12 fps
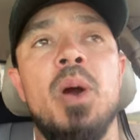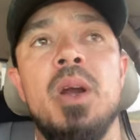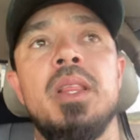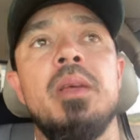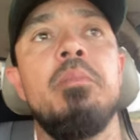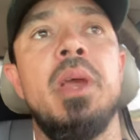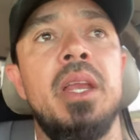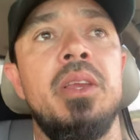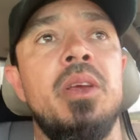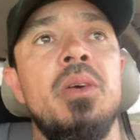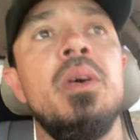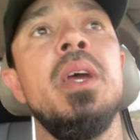part of the
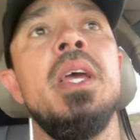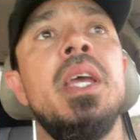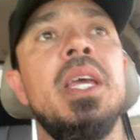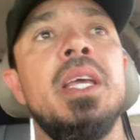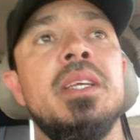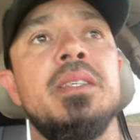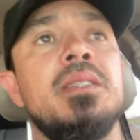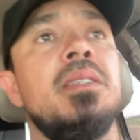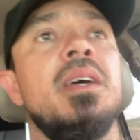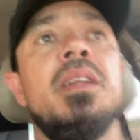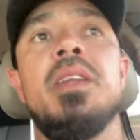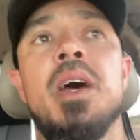menu is
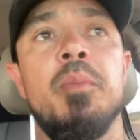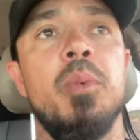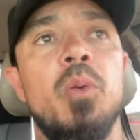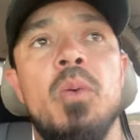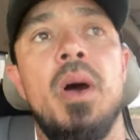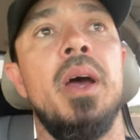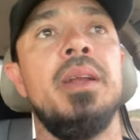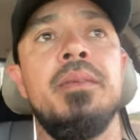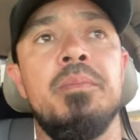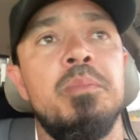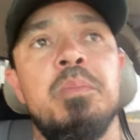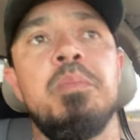the number
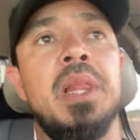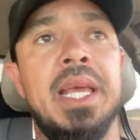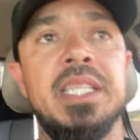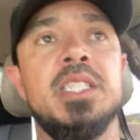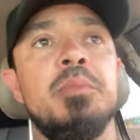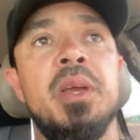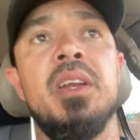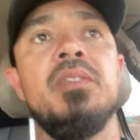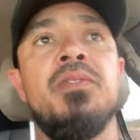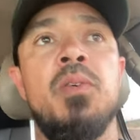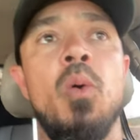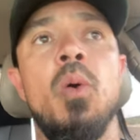one
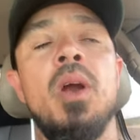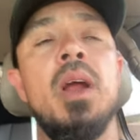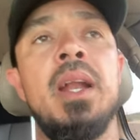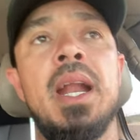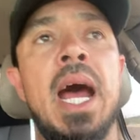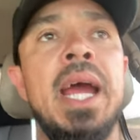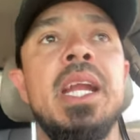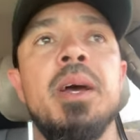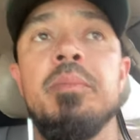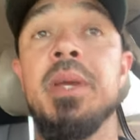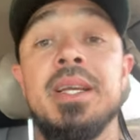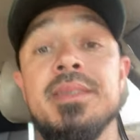placement for an
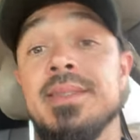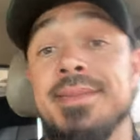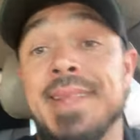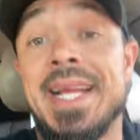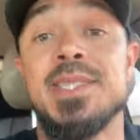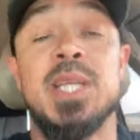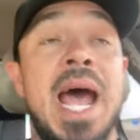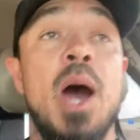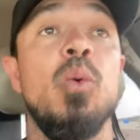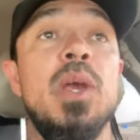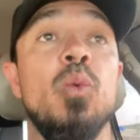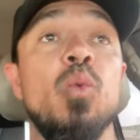item because that's how
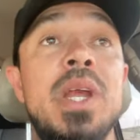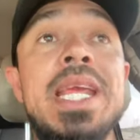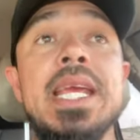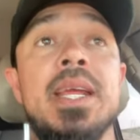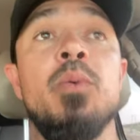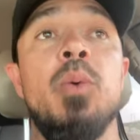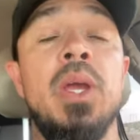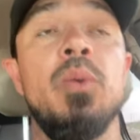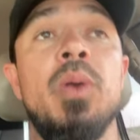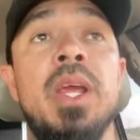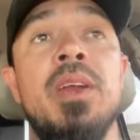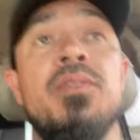we read. We
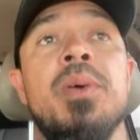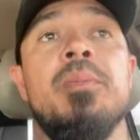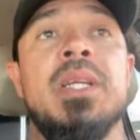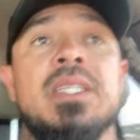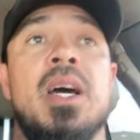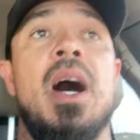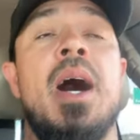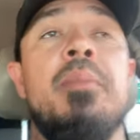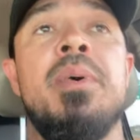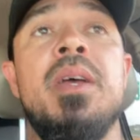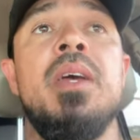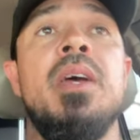read from the top
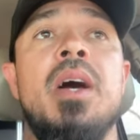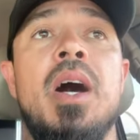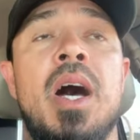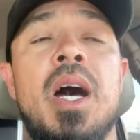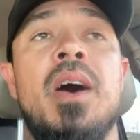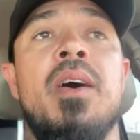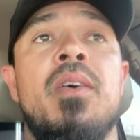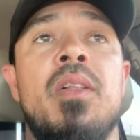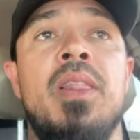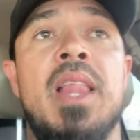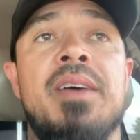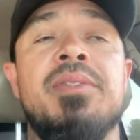uh,
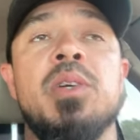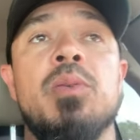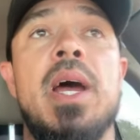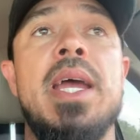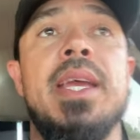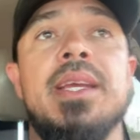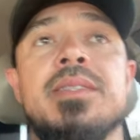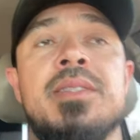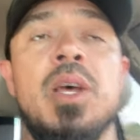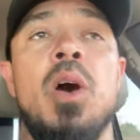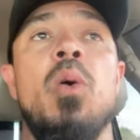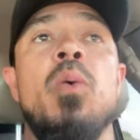left to right.
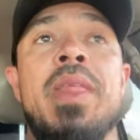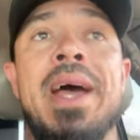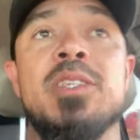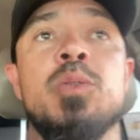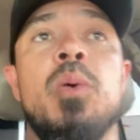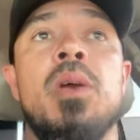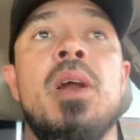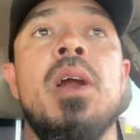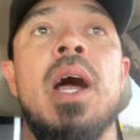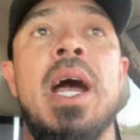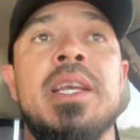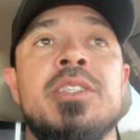So that's where
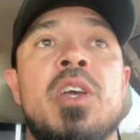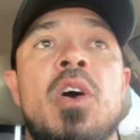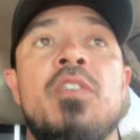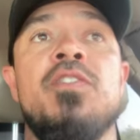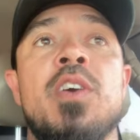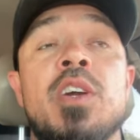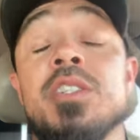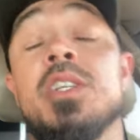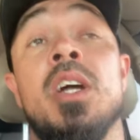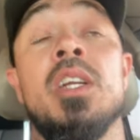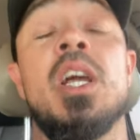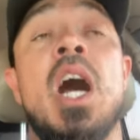our eyes go first,
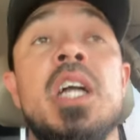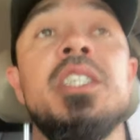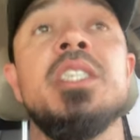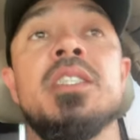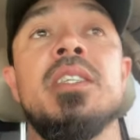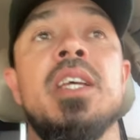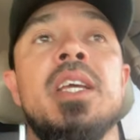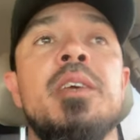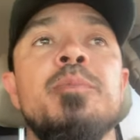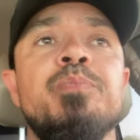unconsciously.